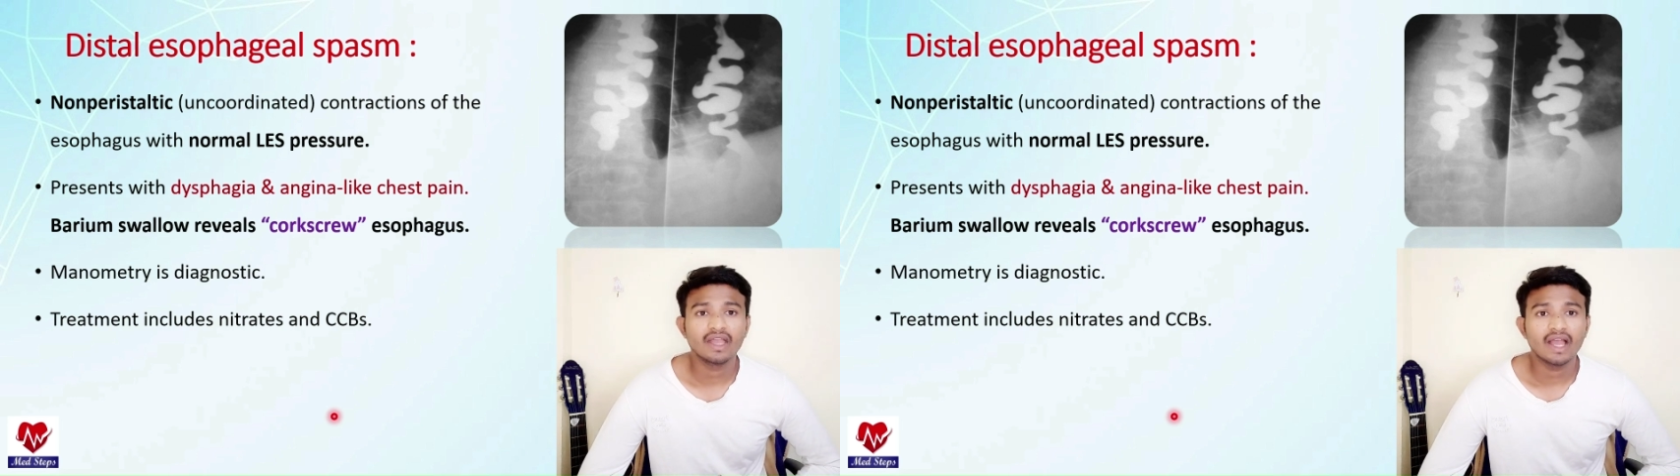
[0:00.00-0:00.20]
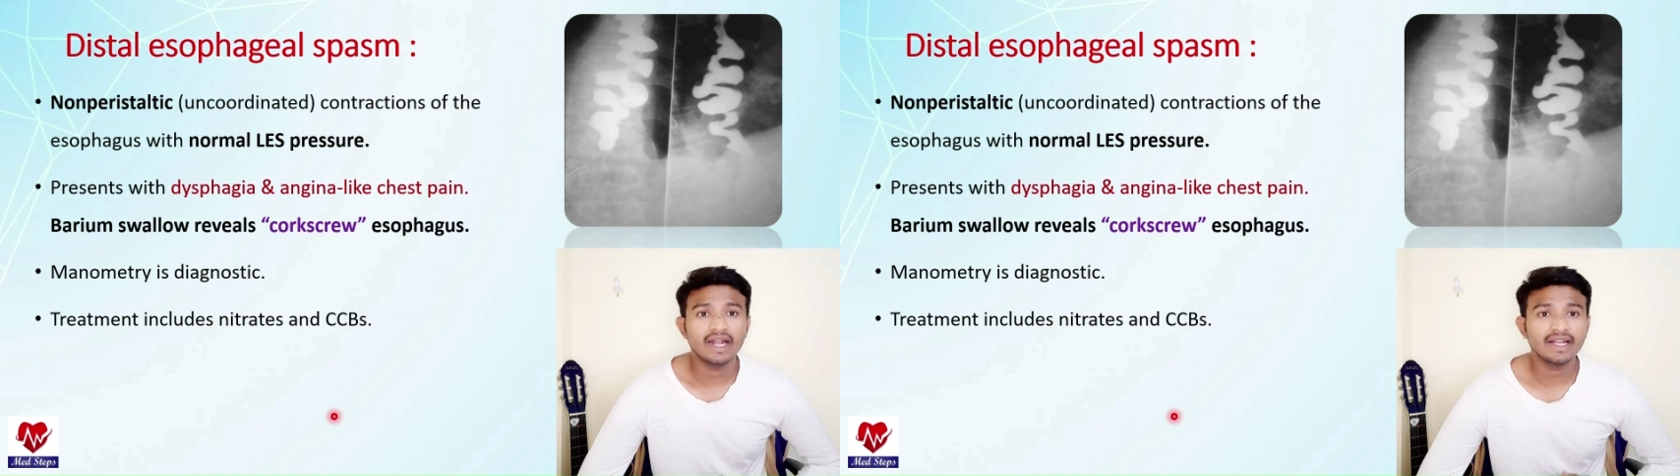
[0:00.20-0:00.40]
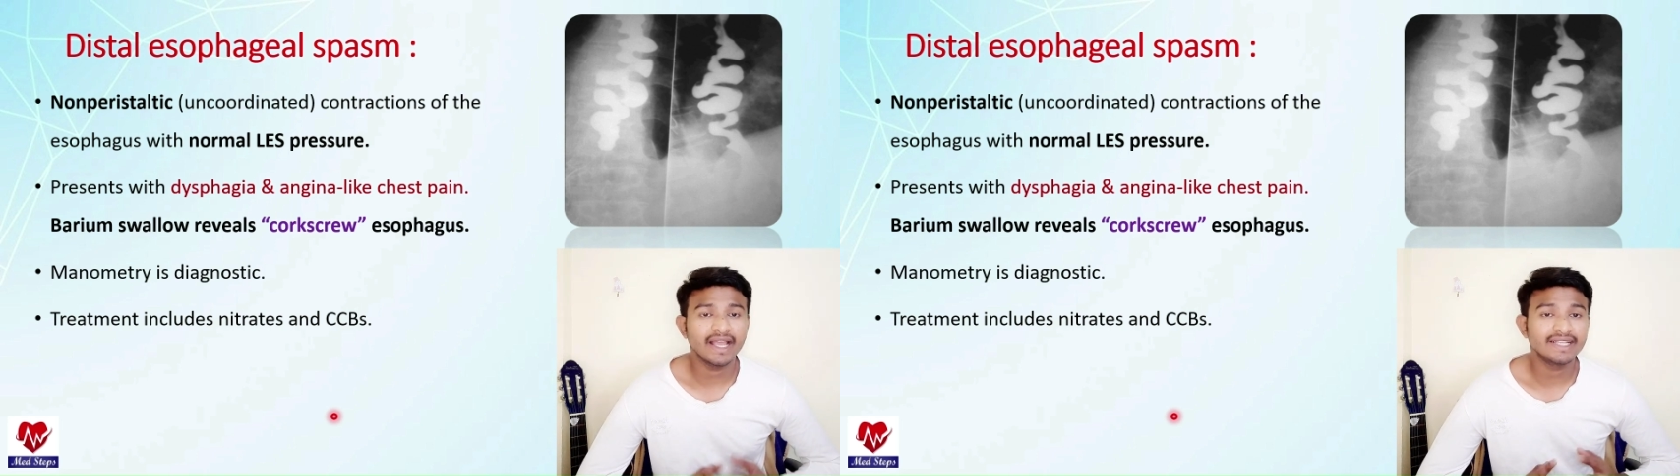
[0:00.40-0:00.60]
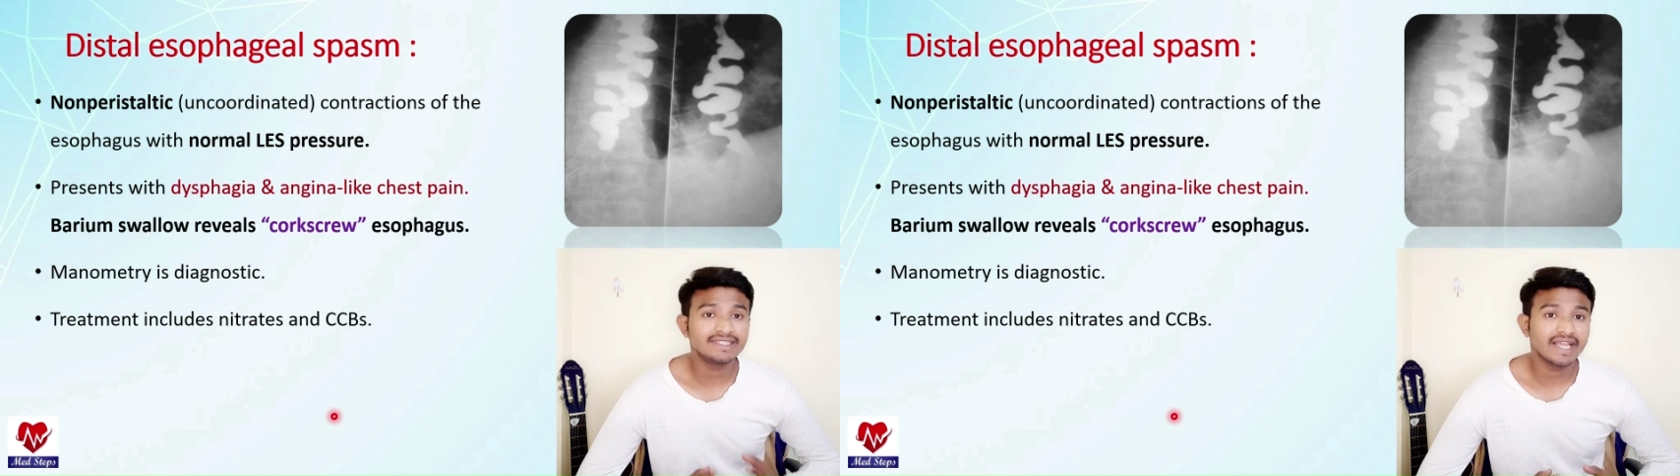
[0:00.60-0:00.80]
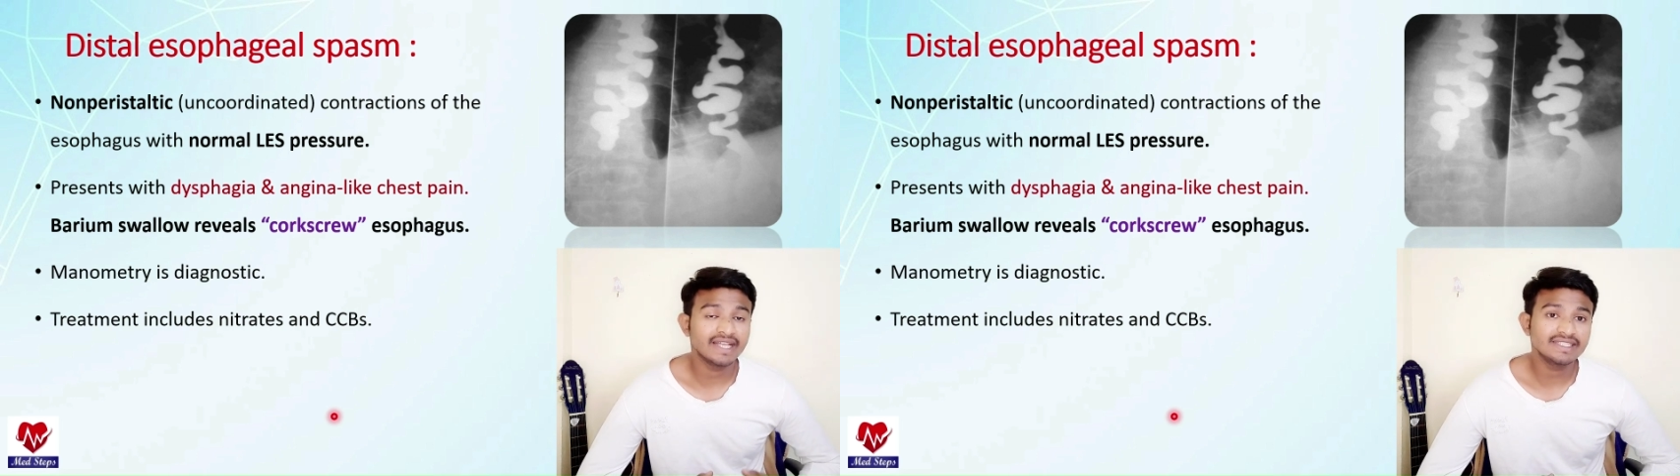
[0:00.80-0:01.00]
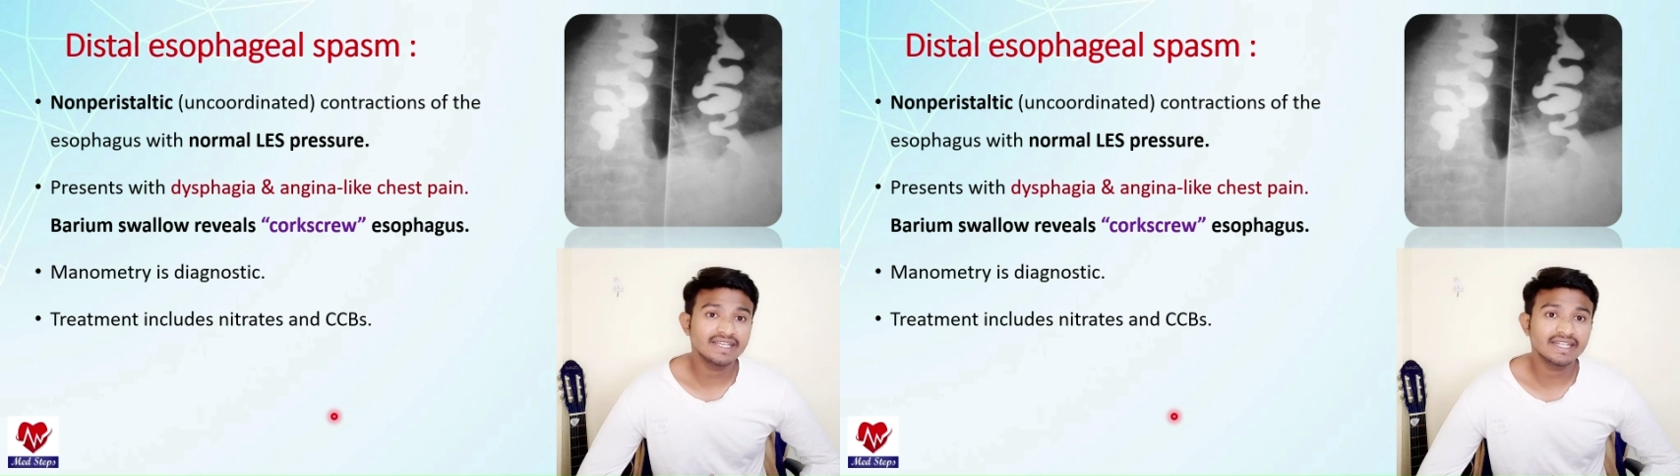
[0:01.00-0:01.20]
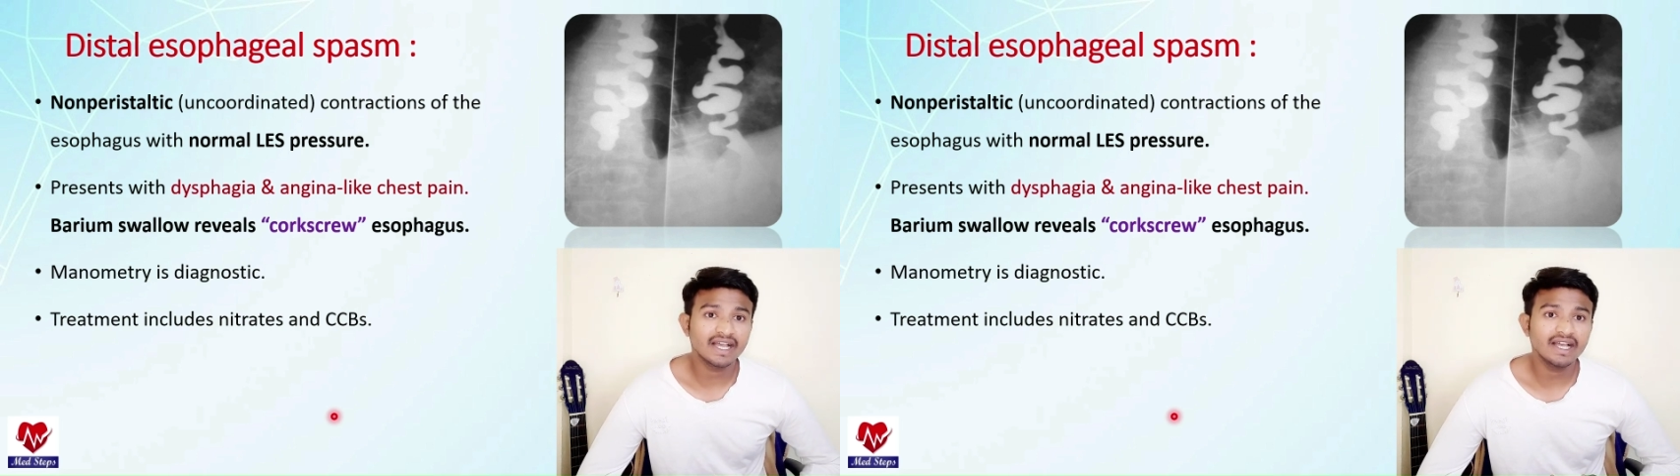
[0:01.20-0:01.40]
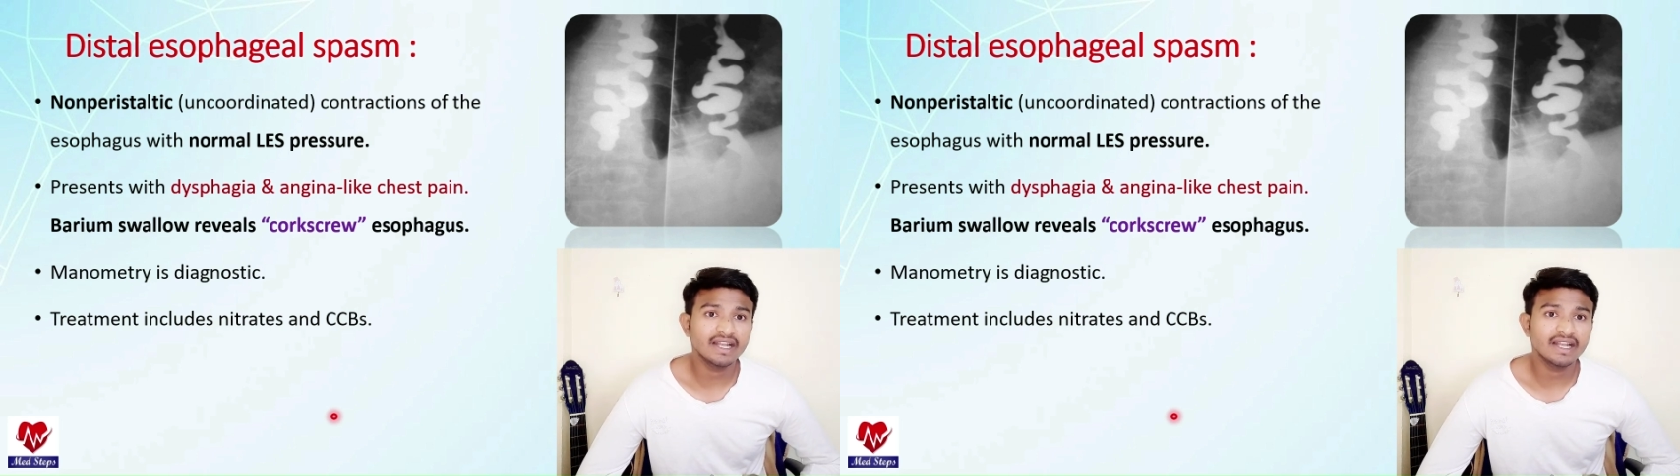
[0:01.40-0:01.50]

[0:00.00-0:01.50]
and angina